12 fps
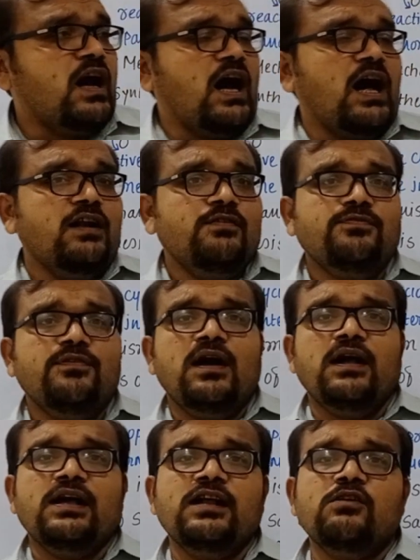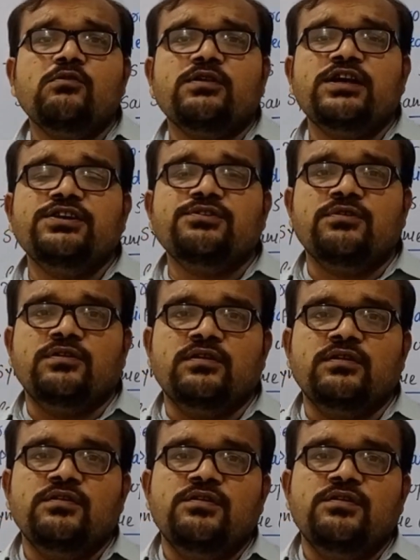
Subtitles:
alpha haloketone